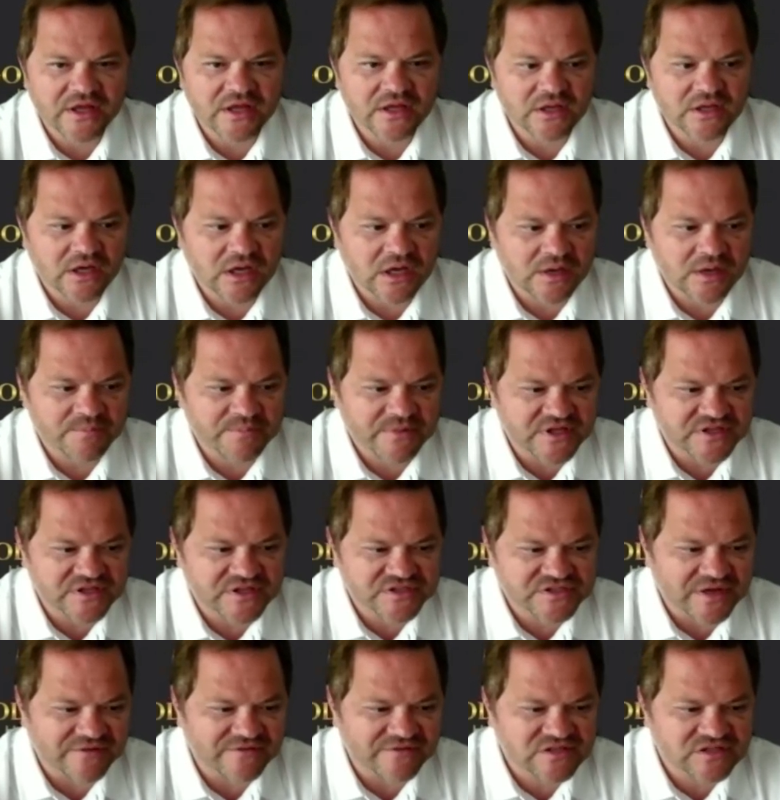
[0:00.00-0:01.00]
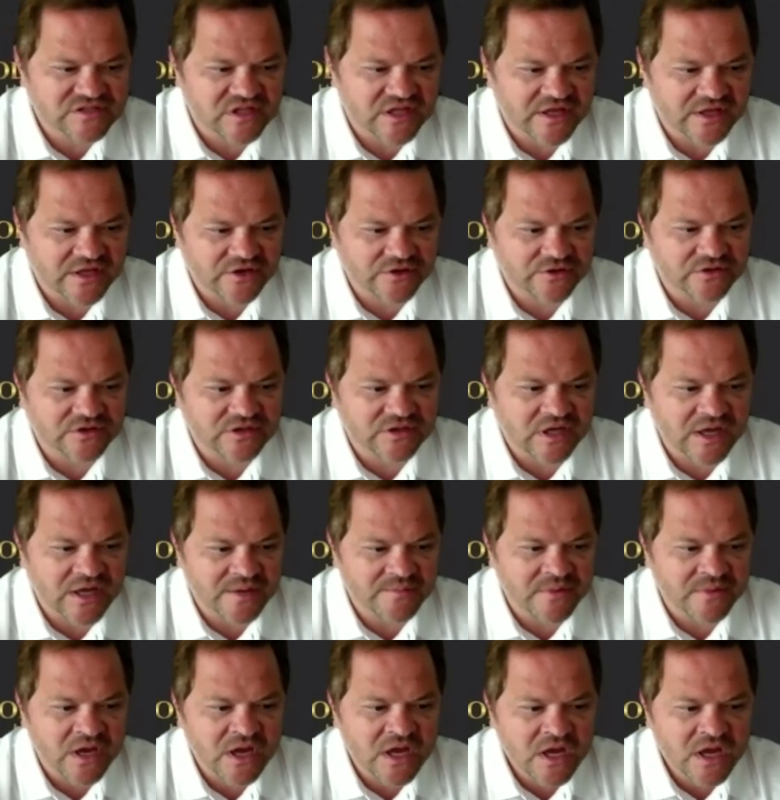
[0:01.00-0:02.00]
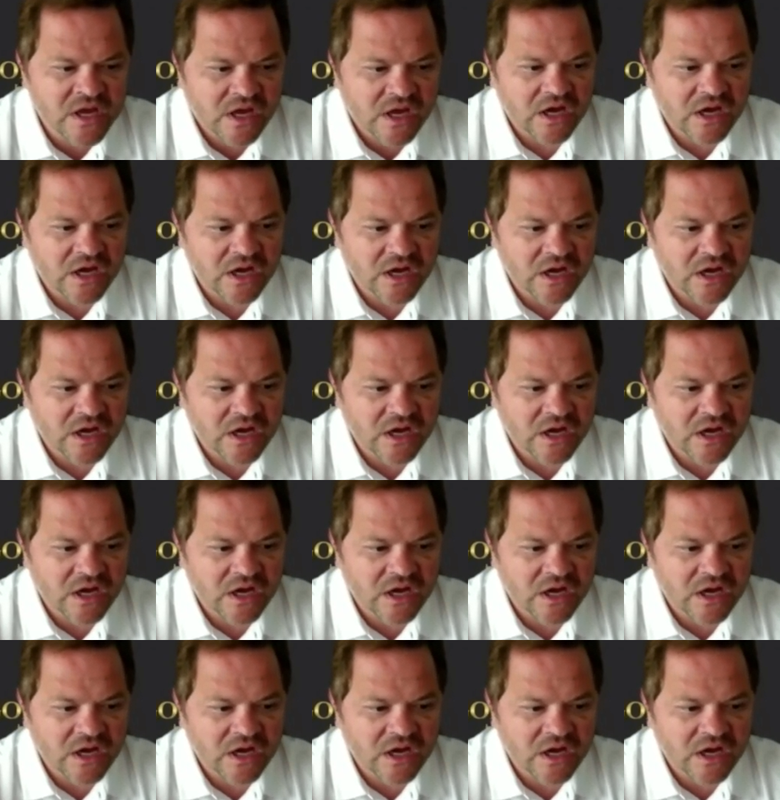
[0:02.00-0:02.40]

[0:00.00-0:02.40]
He's obviously had a good time.